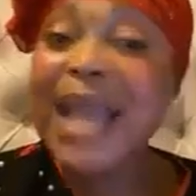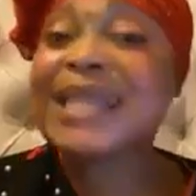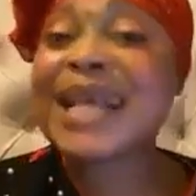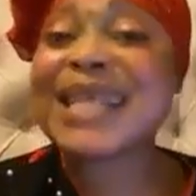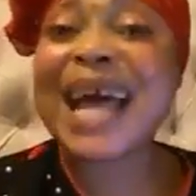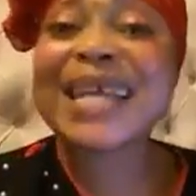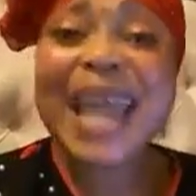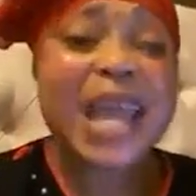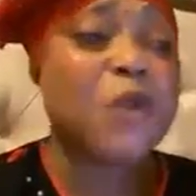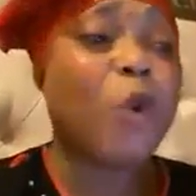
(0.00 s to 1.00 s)
Angels are
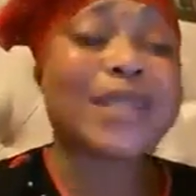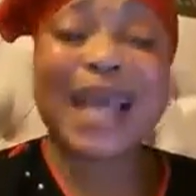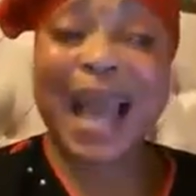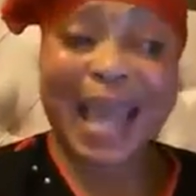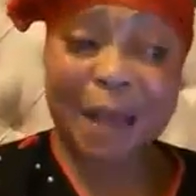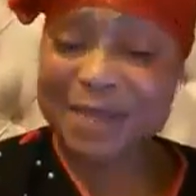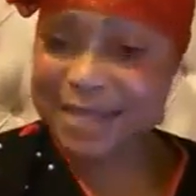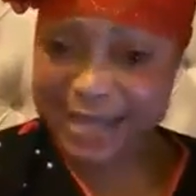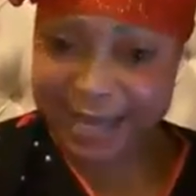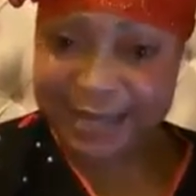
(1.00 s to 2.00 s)
hearing what I
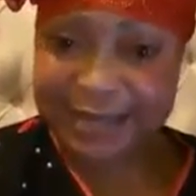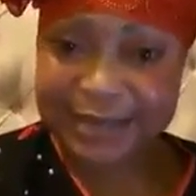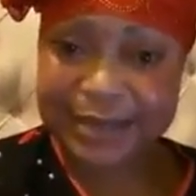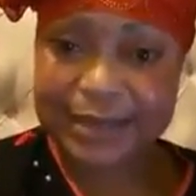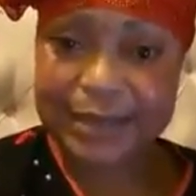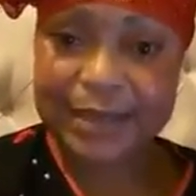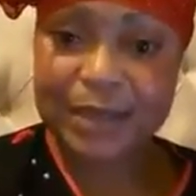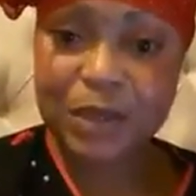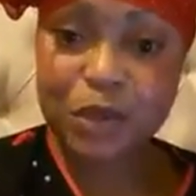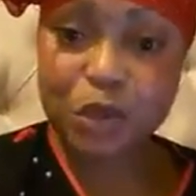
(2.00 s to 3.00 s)
am saying.
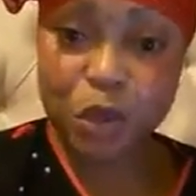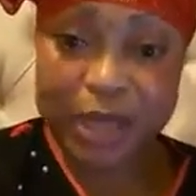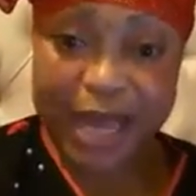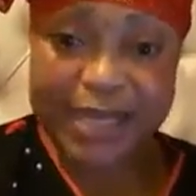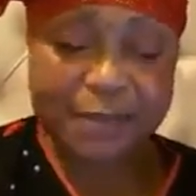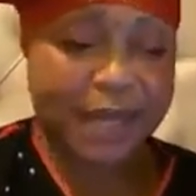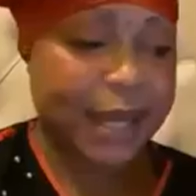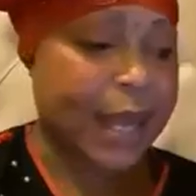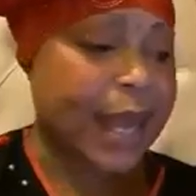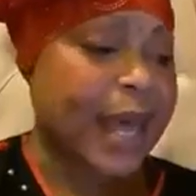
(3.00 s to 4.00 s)
Do you get
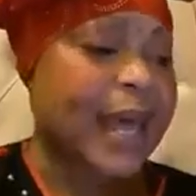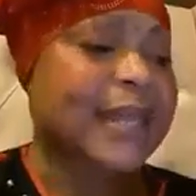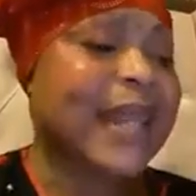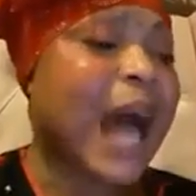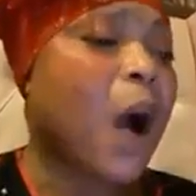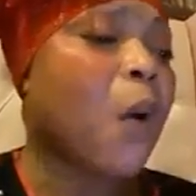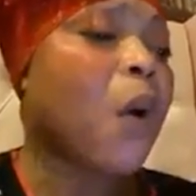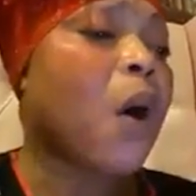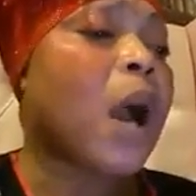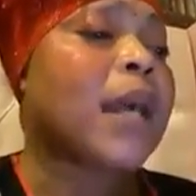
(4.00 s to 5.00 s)
me?
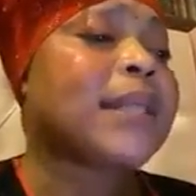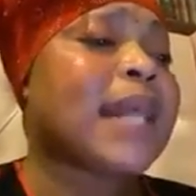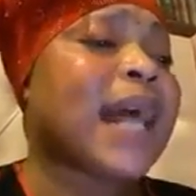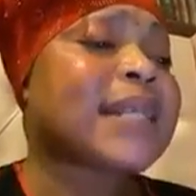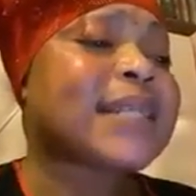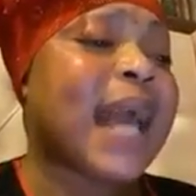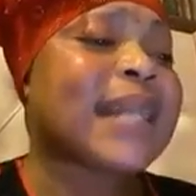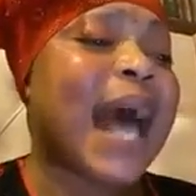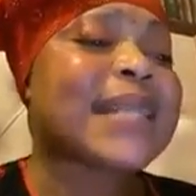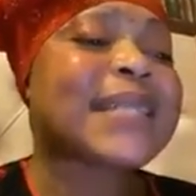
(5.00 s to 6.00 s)
Now, they now
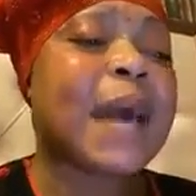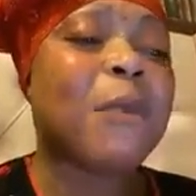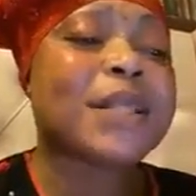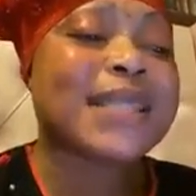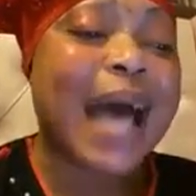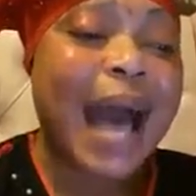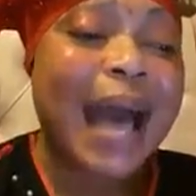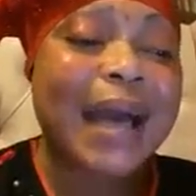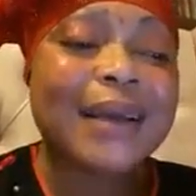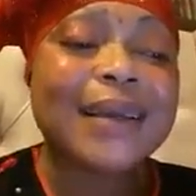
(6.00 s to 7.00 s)
said,
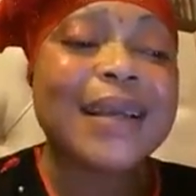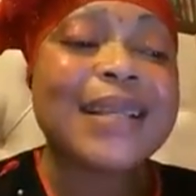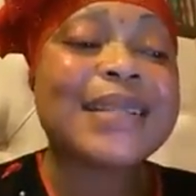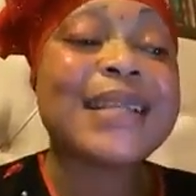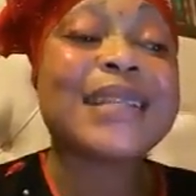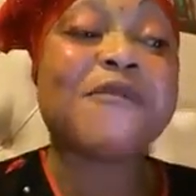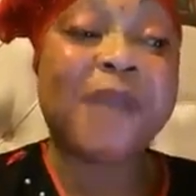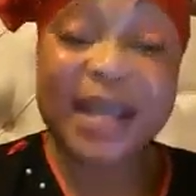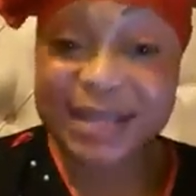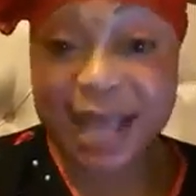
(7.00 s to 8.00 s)
Asemota is the
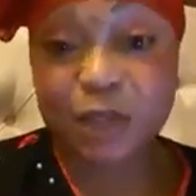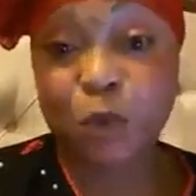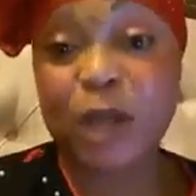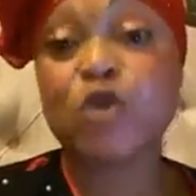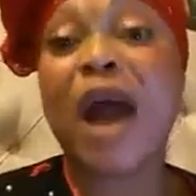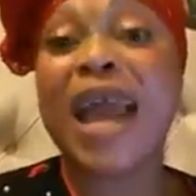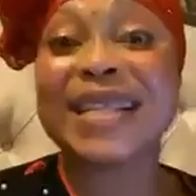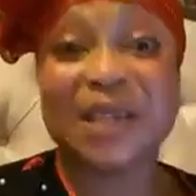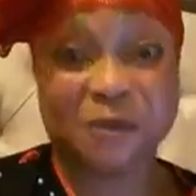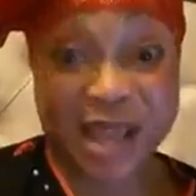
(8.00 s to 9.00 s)
defendant. When you
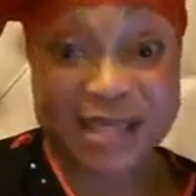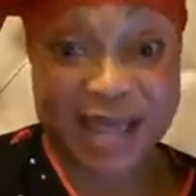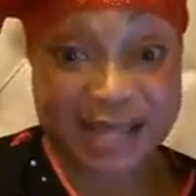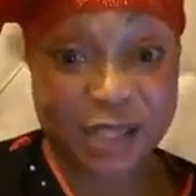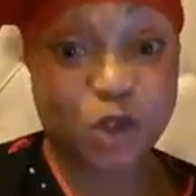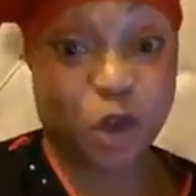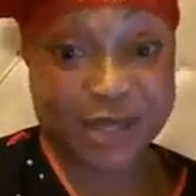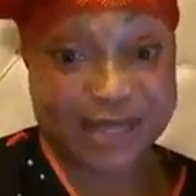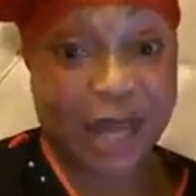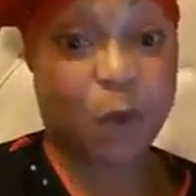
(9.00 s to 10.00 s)
are a defendant,
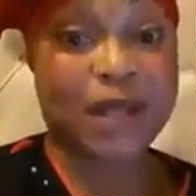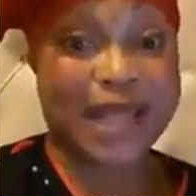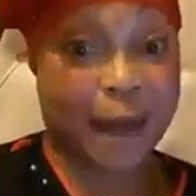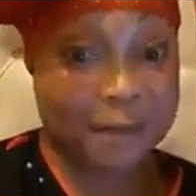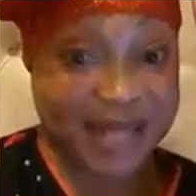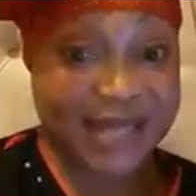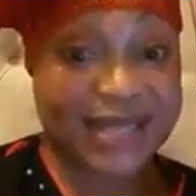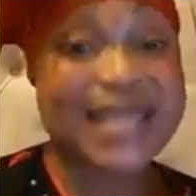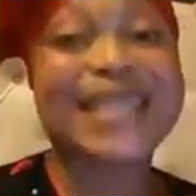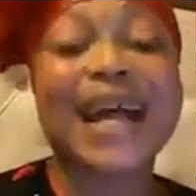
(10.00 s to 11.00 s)
you understand what that means.